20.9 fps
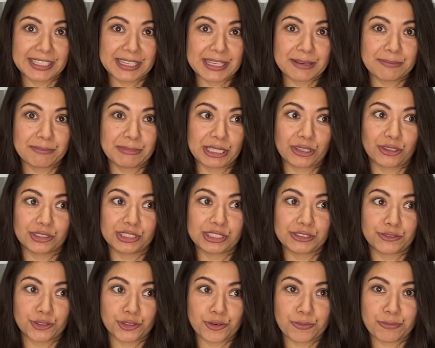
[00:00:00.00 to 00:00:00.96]
because if
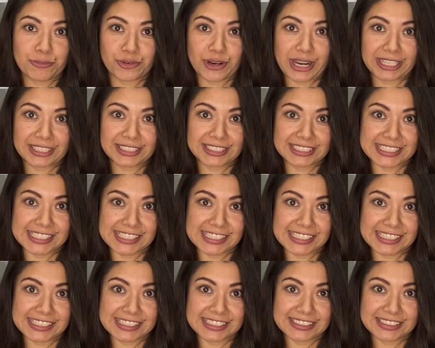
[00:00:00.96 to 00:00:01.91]
you don't
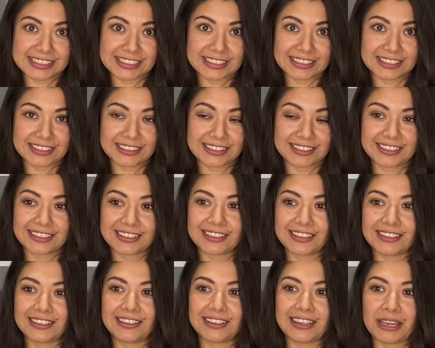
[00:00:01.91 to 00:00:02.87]
practice,
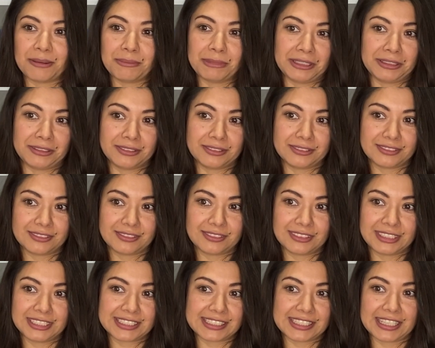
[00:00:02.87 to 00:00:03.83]
I mean,
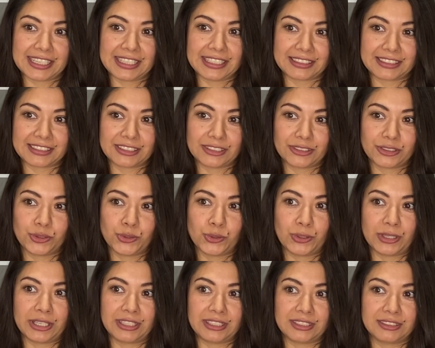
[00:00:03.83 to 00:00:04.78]
it's like you
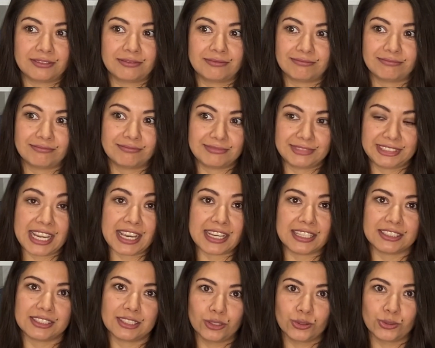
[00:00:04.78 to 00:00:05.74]
are,
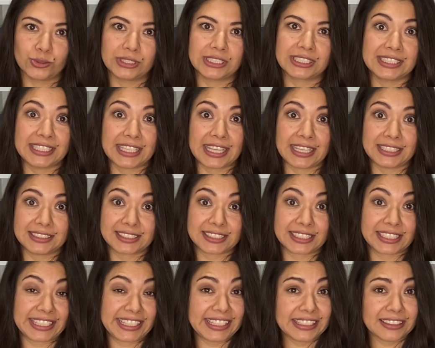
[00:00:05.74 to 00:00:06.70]
yes, losing that
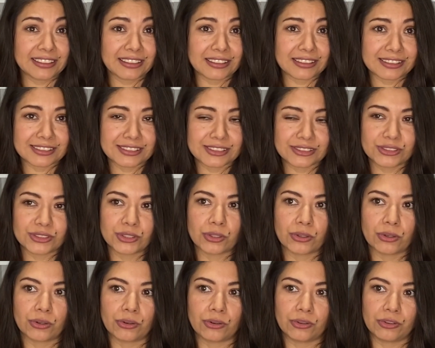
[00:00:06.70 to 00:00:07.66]
skill.
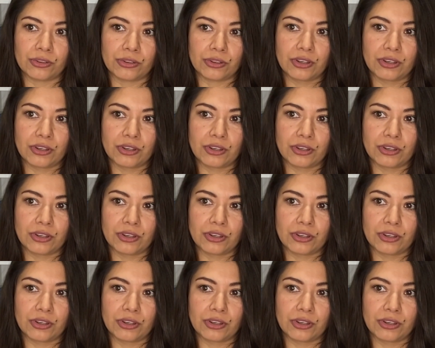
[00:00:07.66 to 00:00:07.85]
So